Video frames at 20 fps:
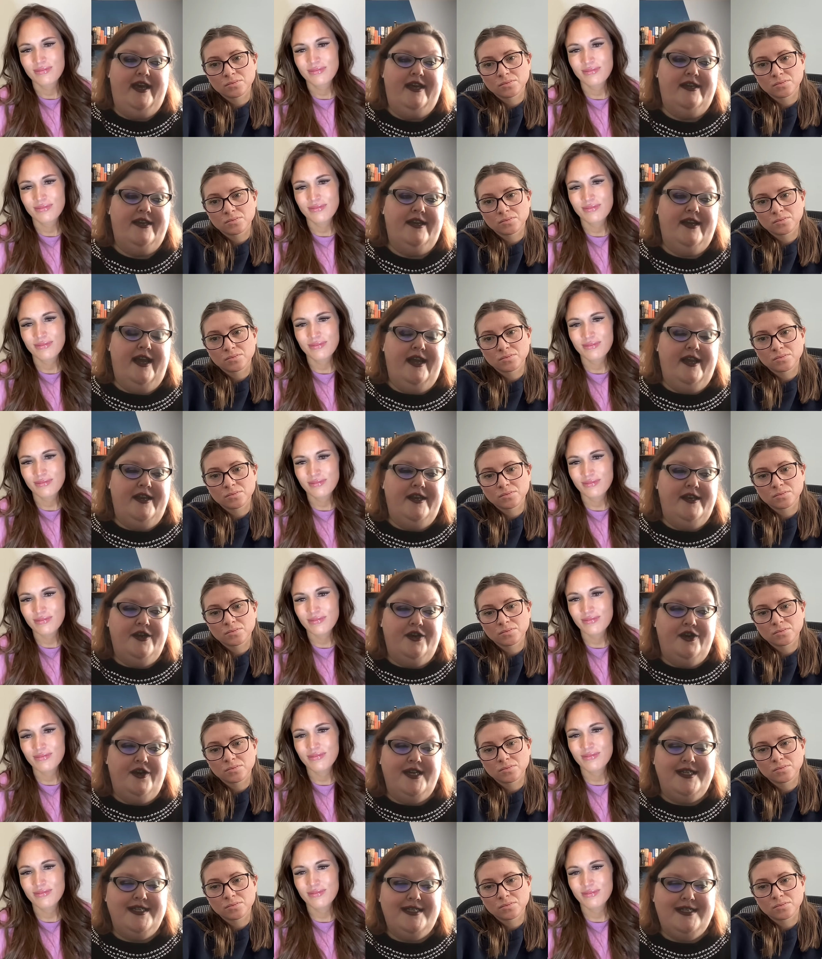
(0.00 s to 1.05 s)
Speaker 1: and,
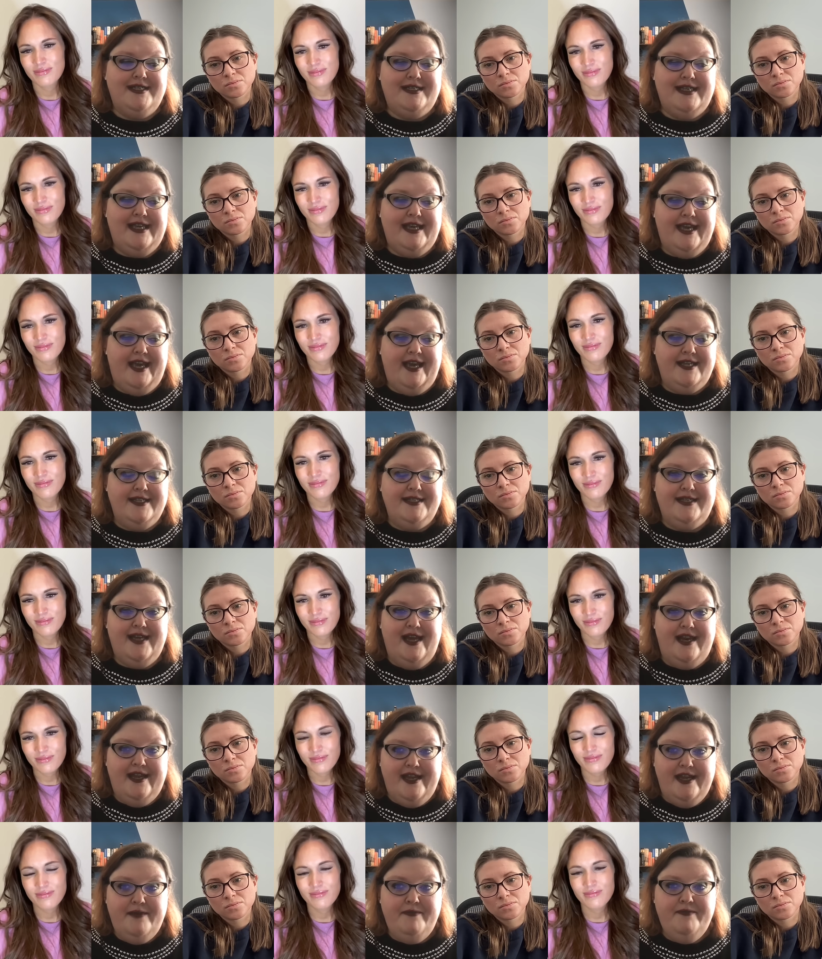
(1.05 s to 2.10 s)
and, and seeking and
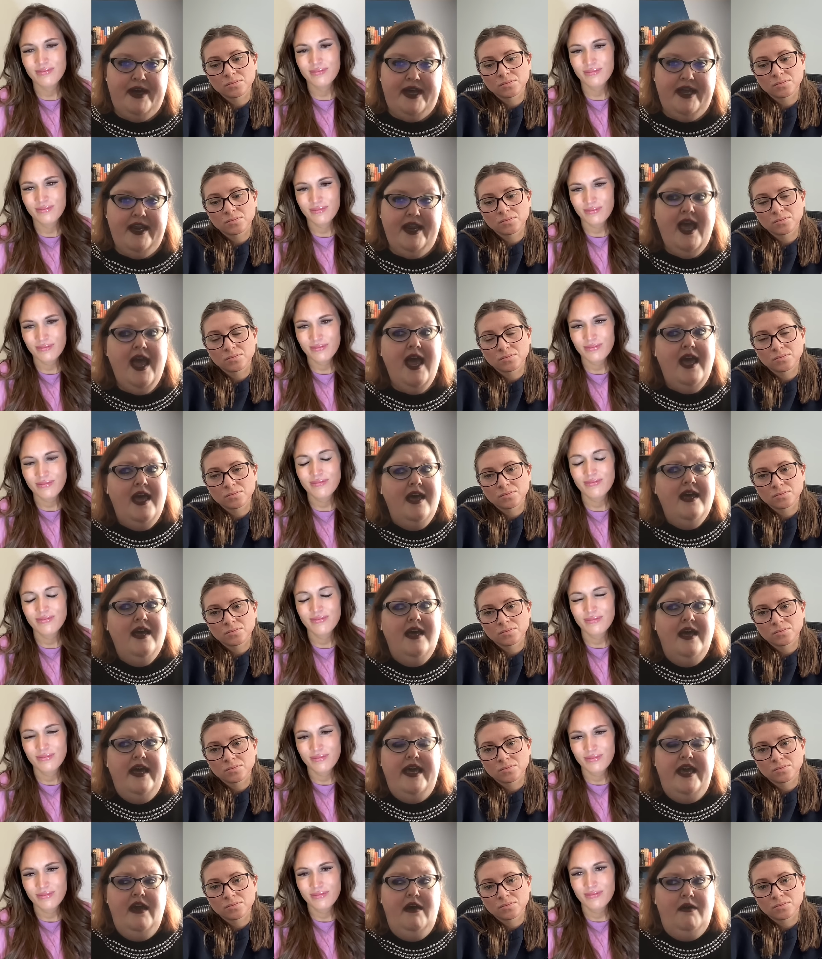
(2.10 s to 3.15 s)
studying. But
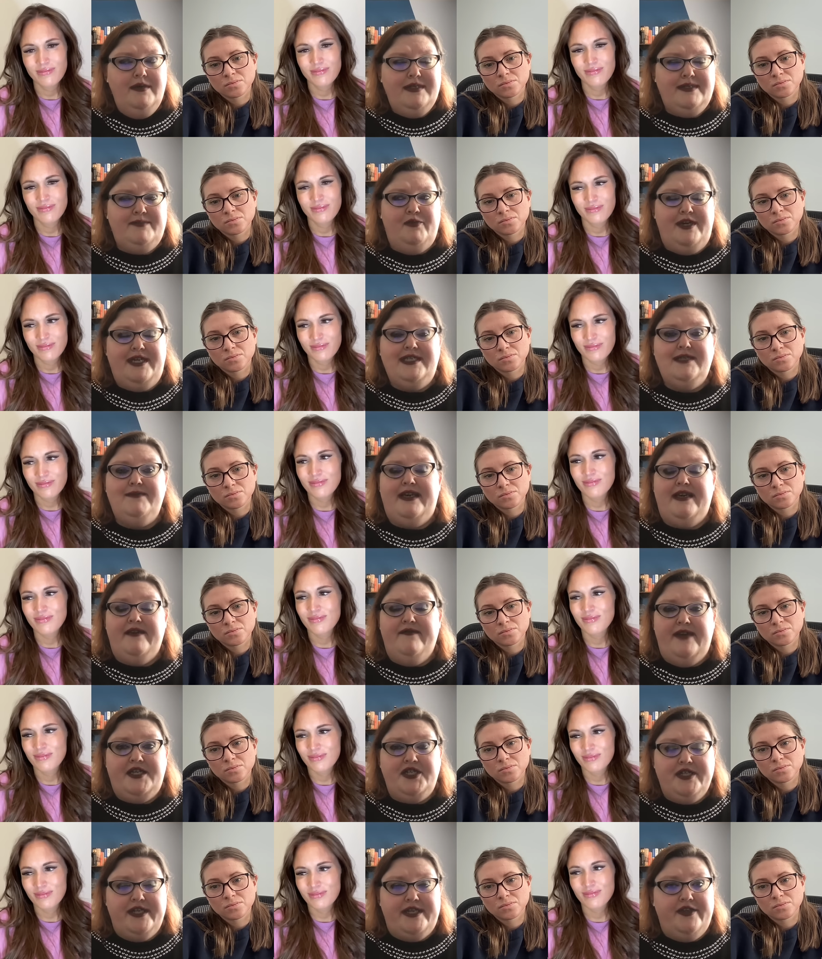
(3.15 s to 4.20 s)
he always points me
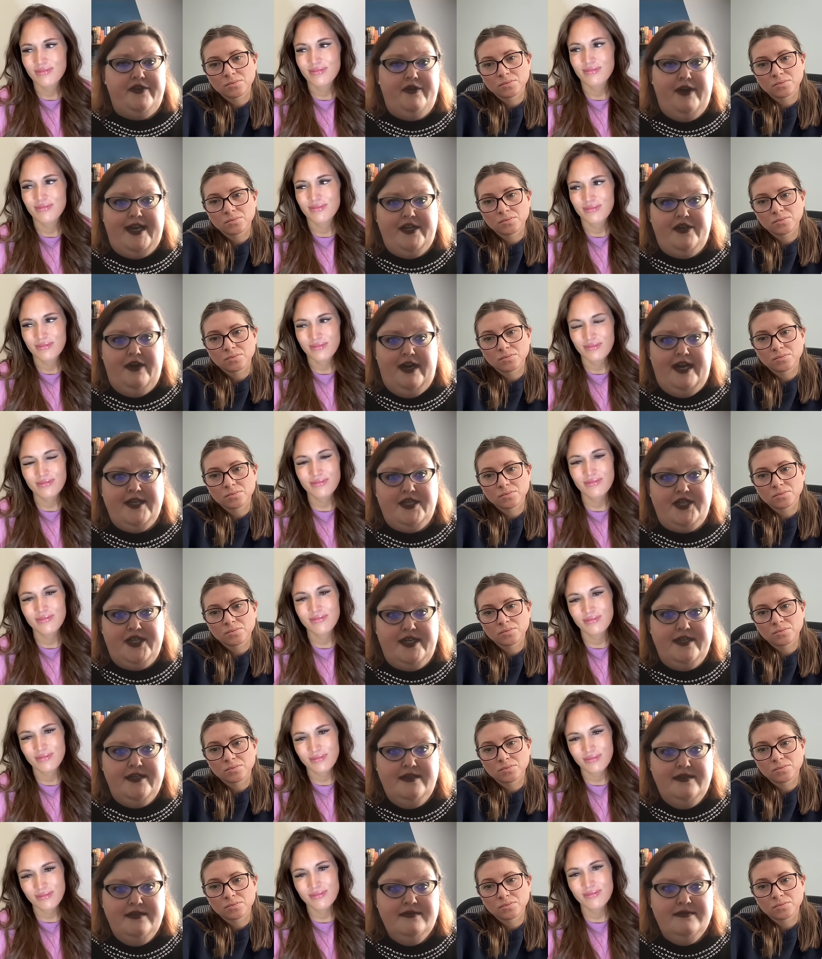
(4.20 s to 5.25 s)
eventually to the right
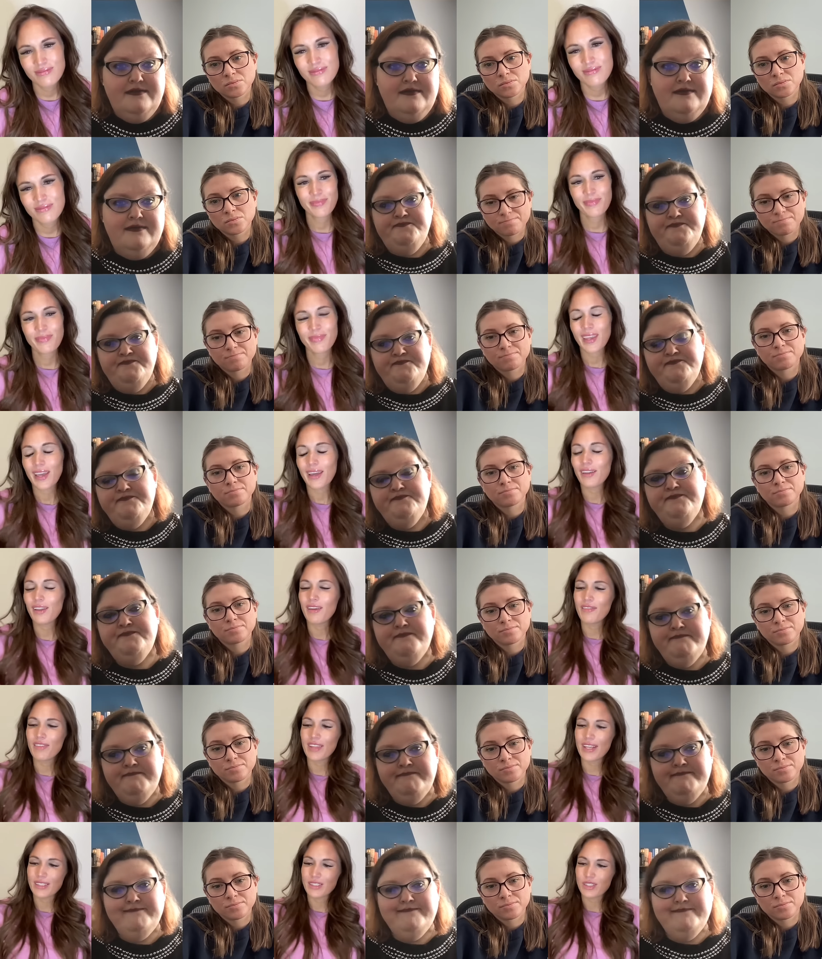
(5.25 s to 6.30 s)
direction.
Speaker 2: I
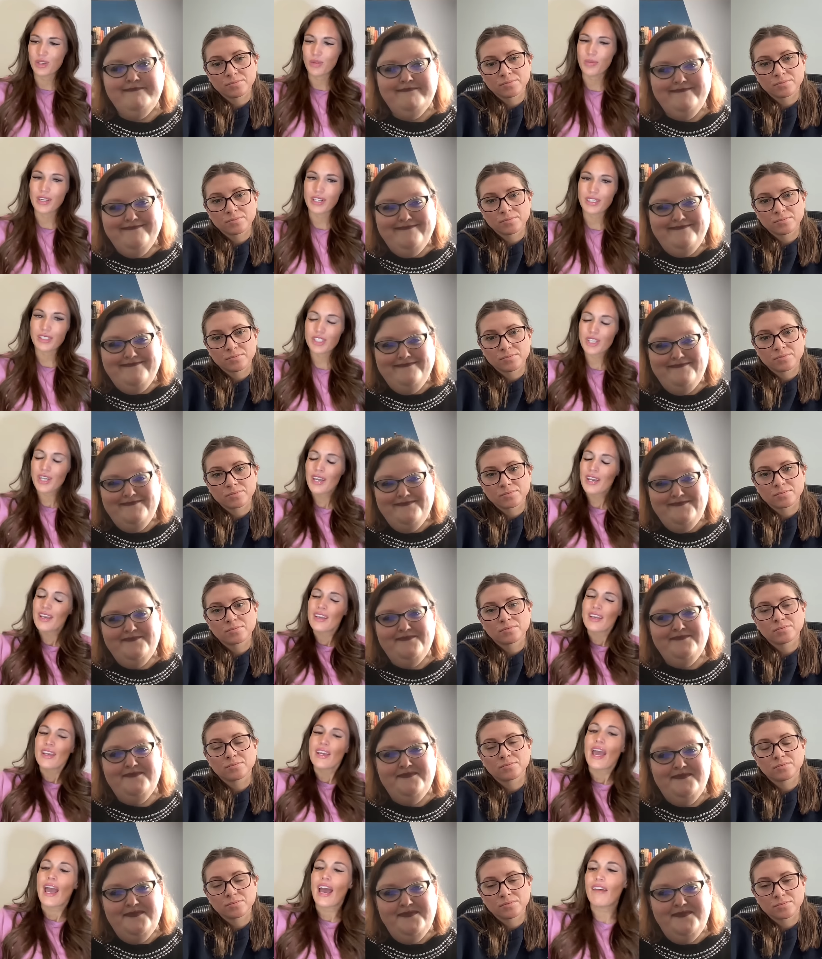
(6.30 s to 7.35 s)
love that so much.
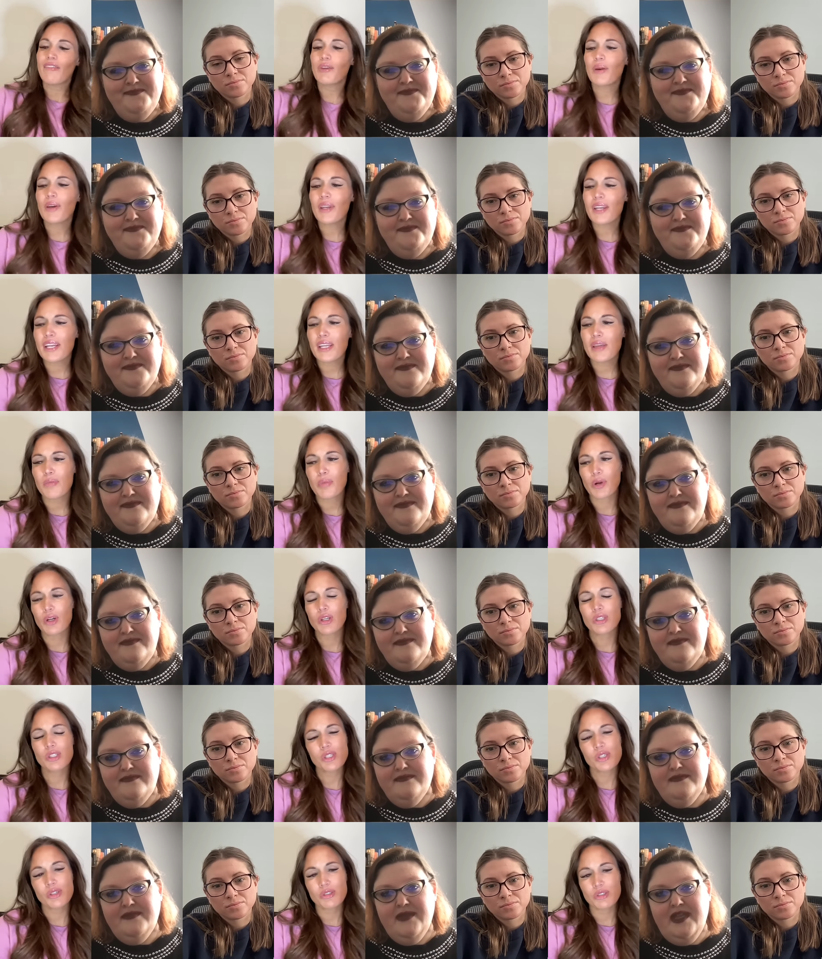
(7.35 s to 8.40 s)
Have you had any
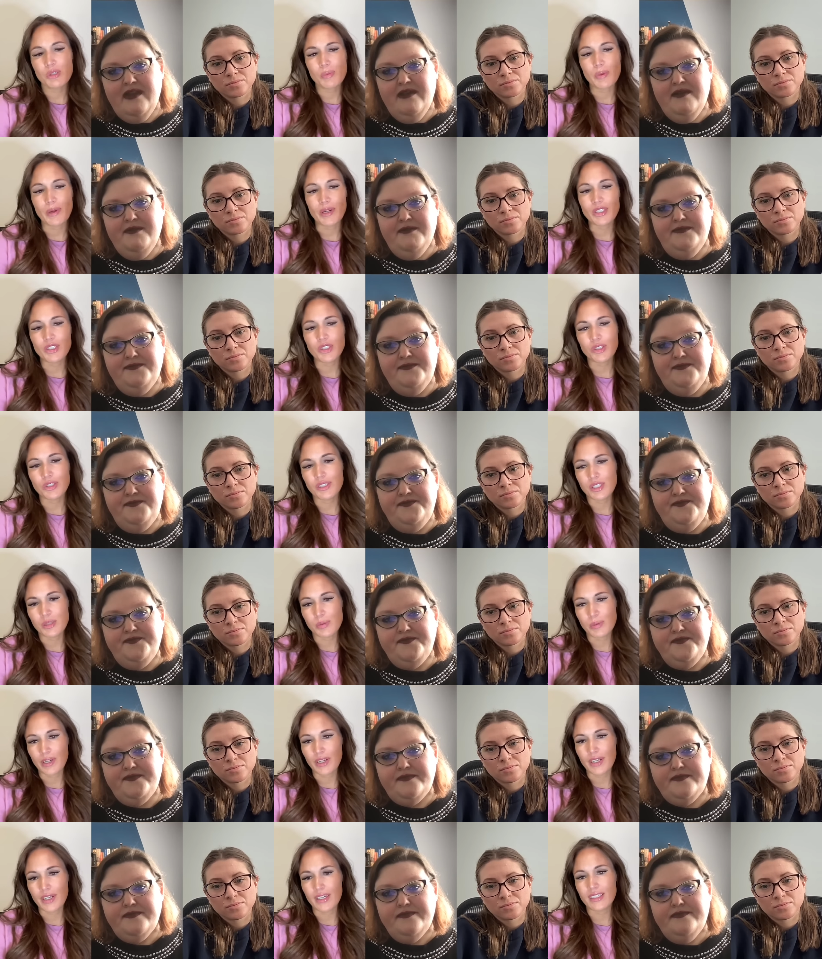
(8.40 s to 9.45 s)
personal spiritual
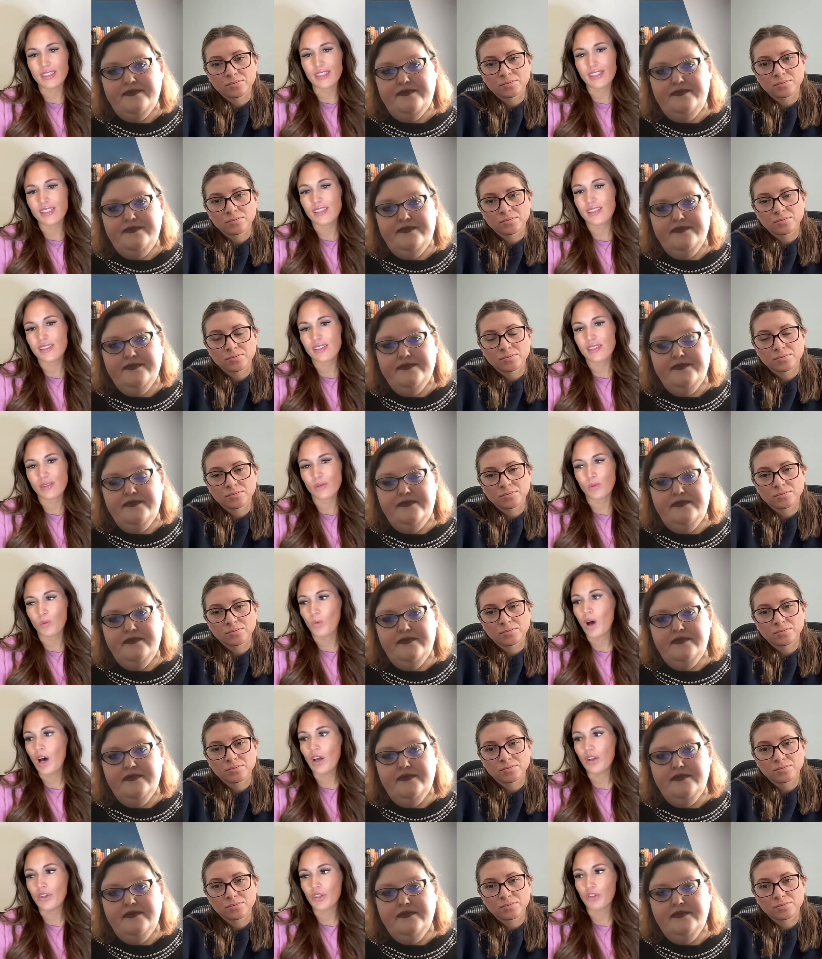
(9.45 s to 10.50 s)
experiences
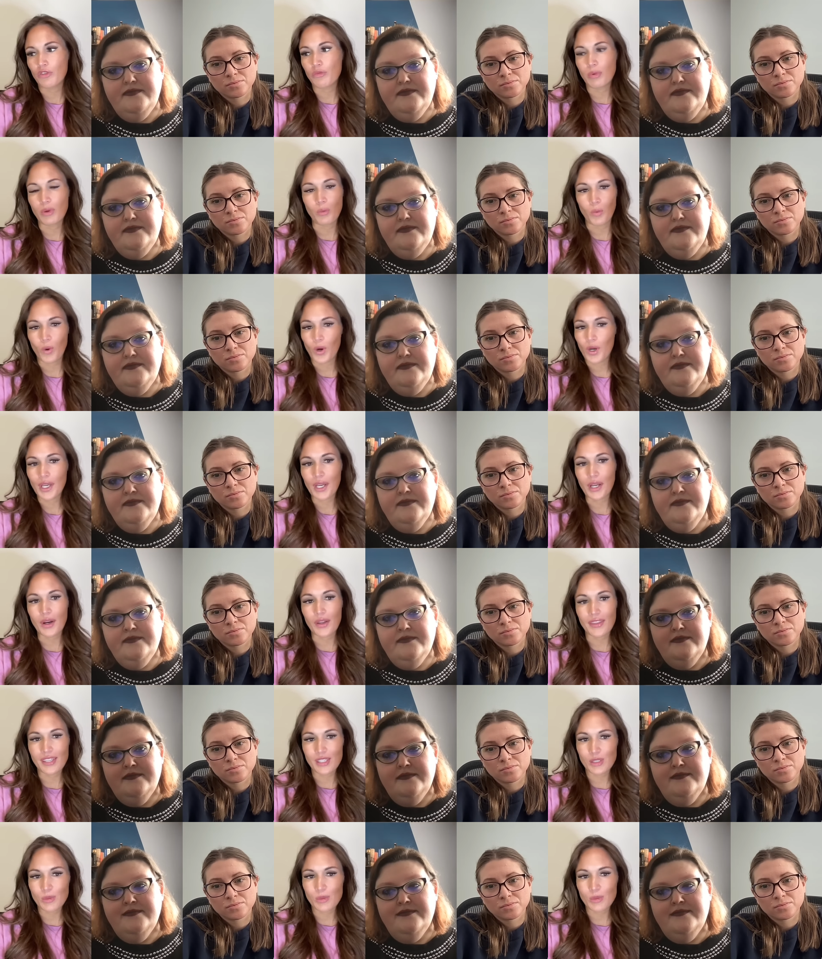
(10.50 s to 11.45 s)
while you've been working on this